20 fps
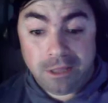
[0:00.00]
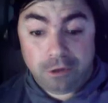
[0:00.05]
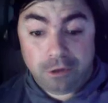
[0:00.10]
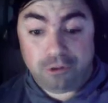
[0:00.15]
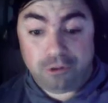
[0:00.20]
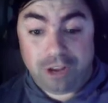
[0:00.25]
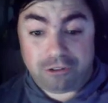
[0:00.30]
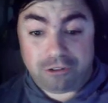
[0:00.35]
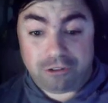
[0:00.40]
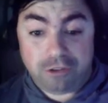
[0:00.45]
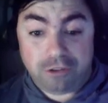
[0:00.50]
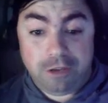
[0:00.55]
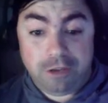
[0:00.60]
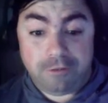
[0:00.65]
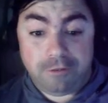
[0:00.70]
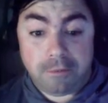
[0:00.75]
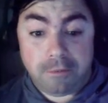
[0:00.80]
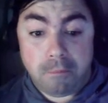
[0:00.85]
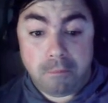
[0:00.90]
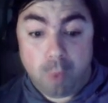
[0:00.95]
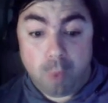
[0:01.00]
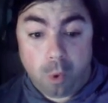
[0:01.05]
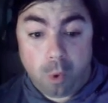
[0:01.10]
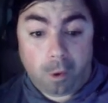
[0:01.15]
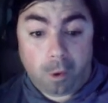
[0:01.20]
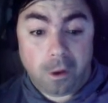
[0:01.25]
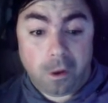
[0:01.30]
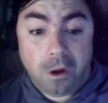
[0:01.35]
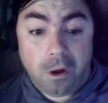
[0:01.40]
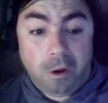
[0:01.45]
There's actually even more
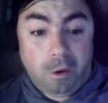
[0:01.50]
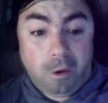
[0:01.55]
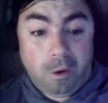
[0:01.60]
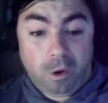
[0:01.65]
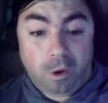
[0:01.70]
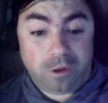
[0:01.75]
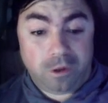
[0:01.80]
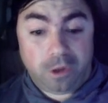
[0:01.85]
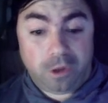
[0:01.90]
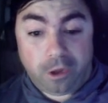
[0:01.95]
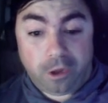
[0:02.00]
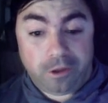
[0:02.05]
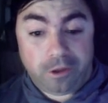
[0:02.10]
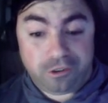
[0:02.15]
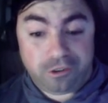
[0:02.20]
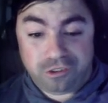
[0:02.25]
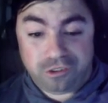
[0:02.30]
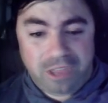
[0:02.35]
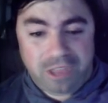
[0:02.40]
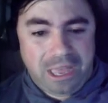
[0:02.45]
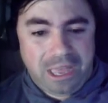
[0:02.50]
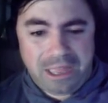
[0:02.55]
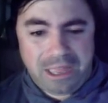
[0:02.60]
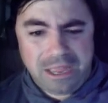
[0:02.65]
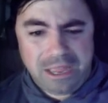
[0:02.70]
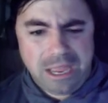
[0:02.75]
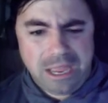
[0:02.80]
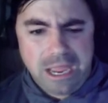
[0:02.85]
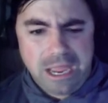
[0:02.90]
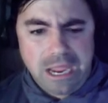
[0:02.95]
on the list.
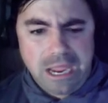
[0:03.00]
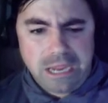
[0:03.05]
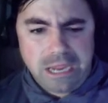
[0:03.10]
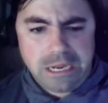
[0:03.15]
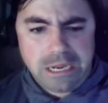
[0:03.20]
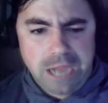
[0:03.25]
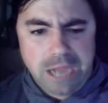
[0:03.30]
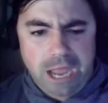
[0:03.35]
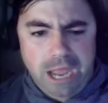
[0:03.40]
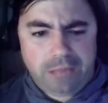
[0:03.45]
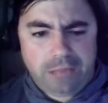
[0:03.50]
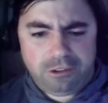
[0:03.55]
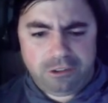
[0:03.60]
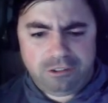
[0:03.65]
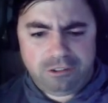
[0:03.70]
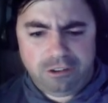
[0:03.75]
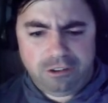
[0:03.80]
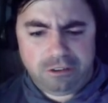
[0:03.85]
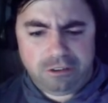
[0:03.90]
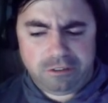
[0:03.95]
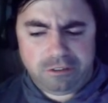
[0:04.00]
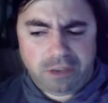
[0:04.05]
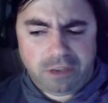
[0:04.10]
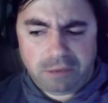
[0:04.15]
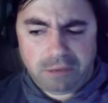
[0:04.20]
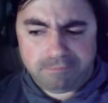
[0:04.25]
Yeah, this is